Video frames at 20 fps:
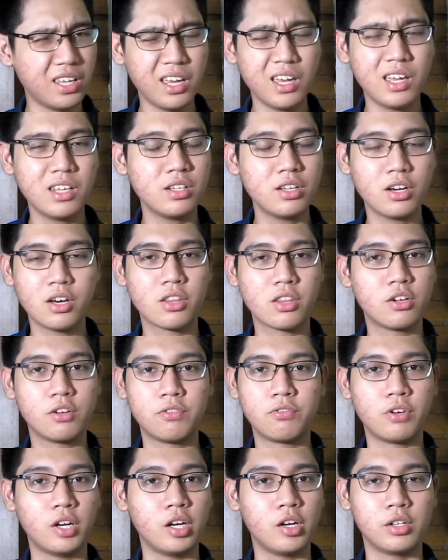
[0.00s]
any other
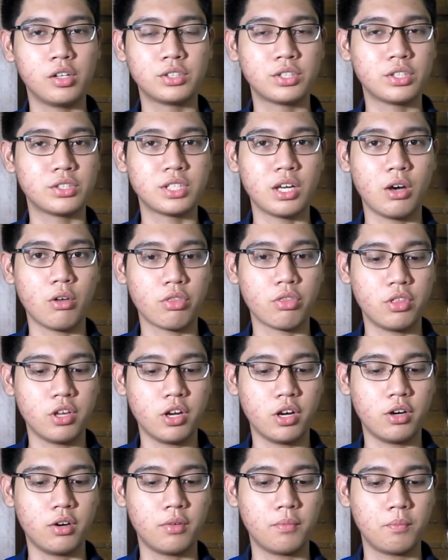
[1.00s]
fragrances out
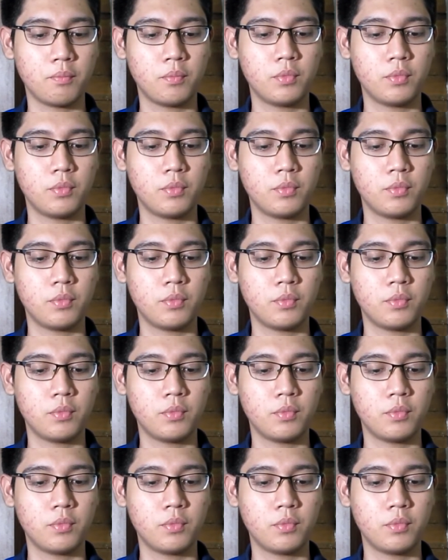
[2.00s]
there.